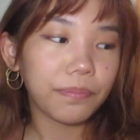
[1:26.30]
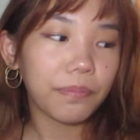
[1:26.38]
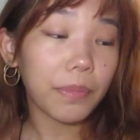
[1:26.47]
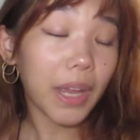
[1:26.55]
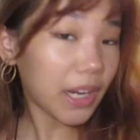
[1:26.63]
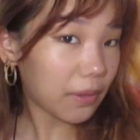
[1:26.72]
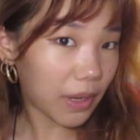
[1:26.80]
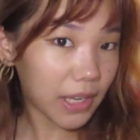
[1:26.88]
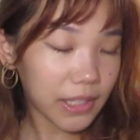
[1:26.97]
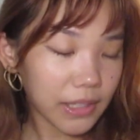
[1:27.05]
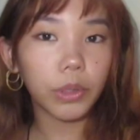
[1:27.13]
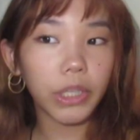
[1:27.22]
But
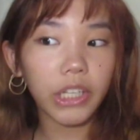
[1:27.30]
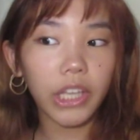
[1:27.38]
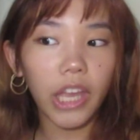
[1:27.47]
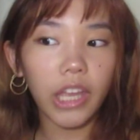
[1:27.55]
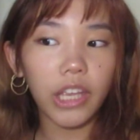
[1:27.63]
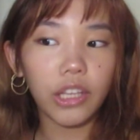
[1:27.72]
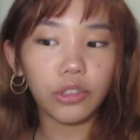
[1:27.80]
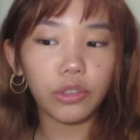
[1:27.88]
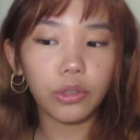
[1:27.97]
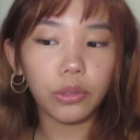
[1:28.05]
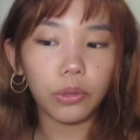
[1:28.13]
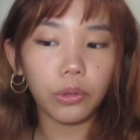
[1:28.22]
anyways, we're gonna get
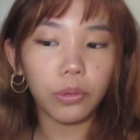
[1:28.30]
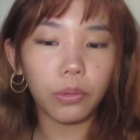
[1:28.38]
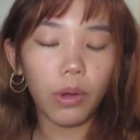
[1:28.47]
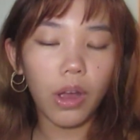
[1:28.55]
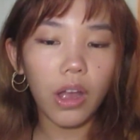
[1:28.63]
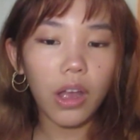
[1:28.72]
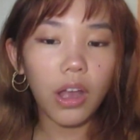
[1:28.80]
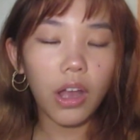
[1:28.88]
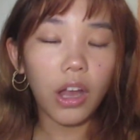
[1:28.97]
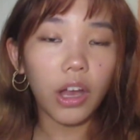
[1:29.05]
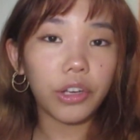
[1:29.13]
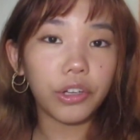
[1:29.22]
into
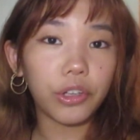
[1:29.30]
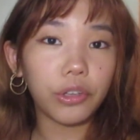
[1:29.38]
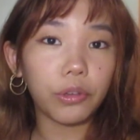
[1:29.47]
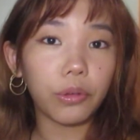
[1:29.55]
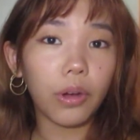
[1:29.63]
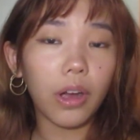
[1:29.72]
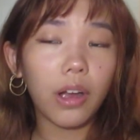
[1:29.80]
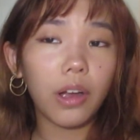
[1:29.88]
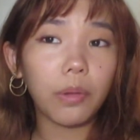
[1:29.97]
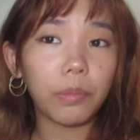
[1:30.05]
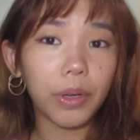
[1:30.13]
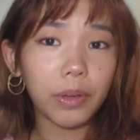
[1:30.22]
a new
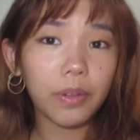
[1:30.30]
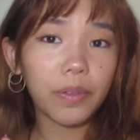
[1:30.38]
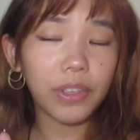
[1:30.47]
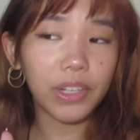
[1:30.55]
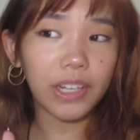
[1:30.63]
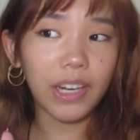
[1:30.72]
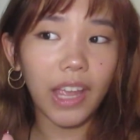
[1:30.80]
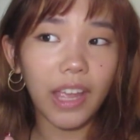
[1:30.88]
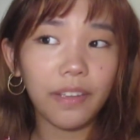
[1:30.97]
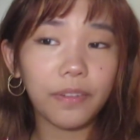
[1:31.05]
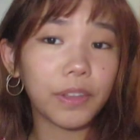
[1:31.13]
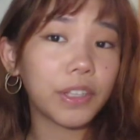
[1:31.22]
book review
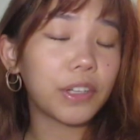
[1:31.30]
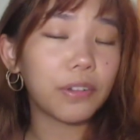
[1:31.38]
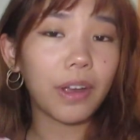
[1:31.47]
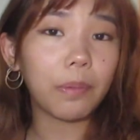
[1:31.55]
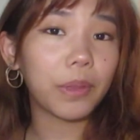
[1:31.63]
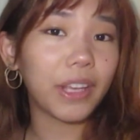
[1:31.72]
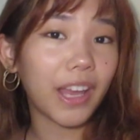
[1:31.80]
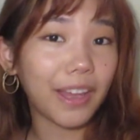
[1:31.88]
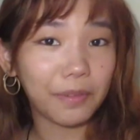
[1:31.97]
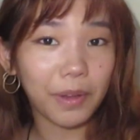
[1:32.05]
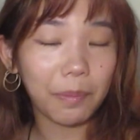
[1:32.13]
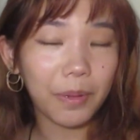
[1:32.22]
today for the new Emily
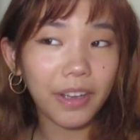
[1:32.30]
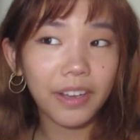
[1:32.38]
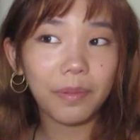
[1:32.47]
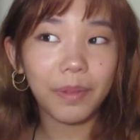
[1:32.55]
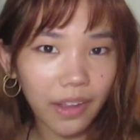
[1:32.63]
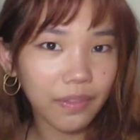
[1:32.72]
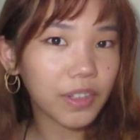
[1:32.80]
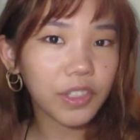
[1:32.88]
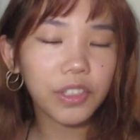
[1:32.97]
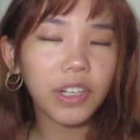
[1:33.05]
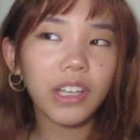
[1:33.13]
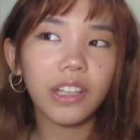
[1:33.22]
Henry book. I
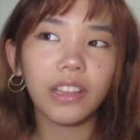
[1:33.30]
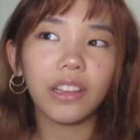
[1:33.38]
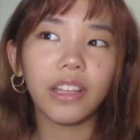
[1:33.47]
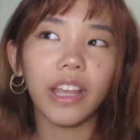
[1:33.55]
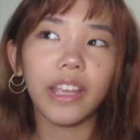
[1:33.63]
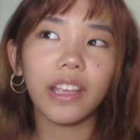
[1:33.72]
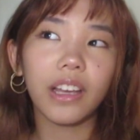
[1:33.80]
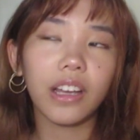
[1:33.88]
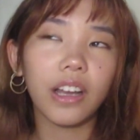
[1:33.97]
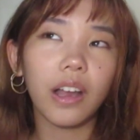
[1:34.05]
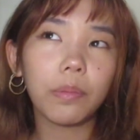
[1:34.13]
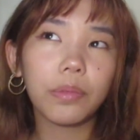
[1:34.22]
finished it like a
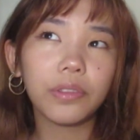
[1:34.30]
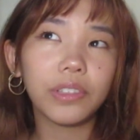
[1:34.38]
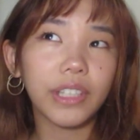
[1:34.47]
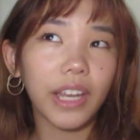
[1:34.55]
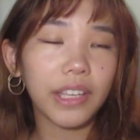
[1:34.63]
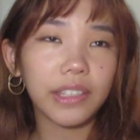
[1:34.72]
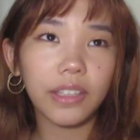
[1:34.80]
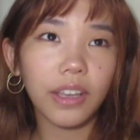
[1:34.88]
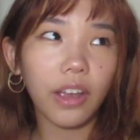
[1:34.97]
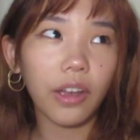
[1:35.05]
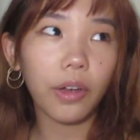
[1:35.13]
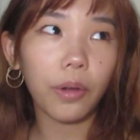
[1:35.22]
couple days
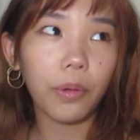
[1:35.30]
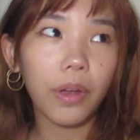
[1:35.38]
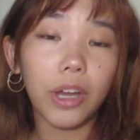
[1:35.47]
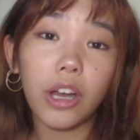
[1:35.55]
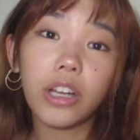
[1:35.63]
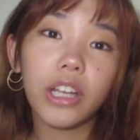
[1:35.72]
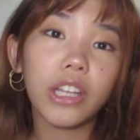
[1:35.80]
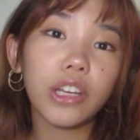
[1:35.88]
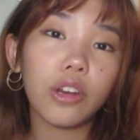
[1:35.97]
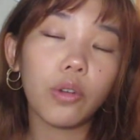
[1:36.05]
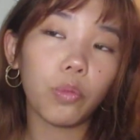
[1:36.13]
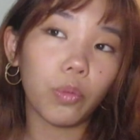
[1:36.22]
ago, not
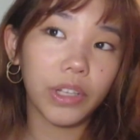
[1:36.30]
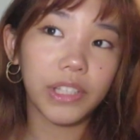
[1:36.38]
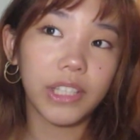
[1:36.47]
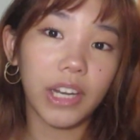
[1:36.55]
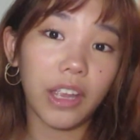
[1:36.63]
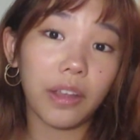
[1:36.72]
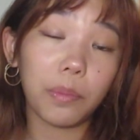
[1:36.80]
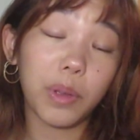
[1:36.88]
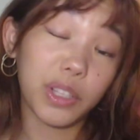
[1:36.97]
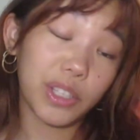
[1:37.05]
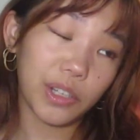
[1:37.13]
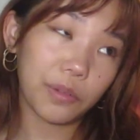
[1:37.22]
in one sitting
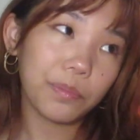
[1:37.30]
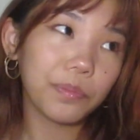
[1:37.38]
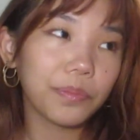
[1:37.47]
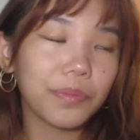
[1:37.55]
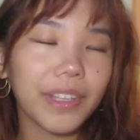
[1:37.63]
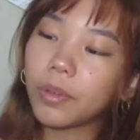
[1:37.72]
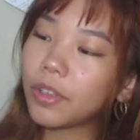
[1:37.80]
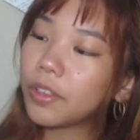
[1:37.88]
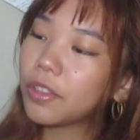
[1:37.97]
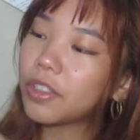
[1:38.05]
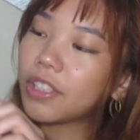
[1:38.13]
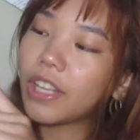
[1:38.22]
but two. But
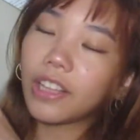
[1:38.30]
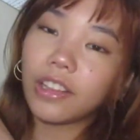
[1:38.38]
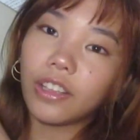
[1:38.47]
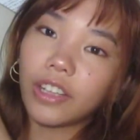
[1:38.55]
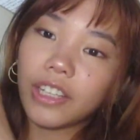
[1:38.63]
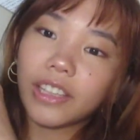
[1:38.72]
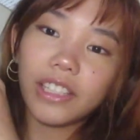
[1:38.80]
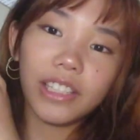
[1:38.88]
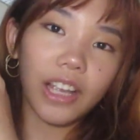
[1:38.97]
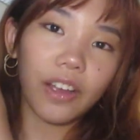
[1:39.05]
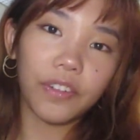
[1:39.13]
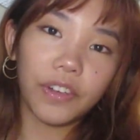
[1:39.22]
also just like look at this
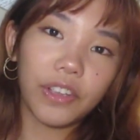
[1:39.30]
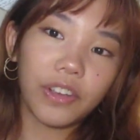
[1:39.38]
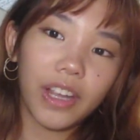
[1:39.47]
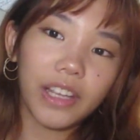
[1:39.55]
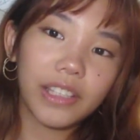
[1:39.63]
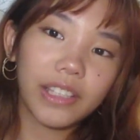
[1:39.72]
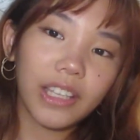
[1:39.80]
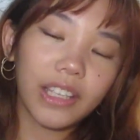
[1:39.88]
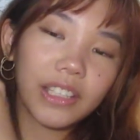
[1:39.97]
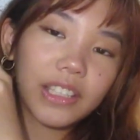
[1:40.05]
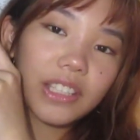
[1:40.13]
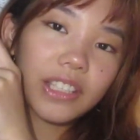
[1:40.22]
cover, you guys.
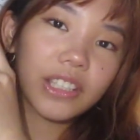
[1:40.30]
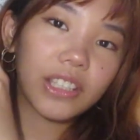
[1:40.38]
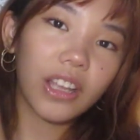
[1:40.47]
This is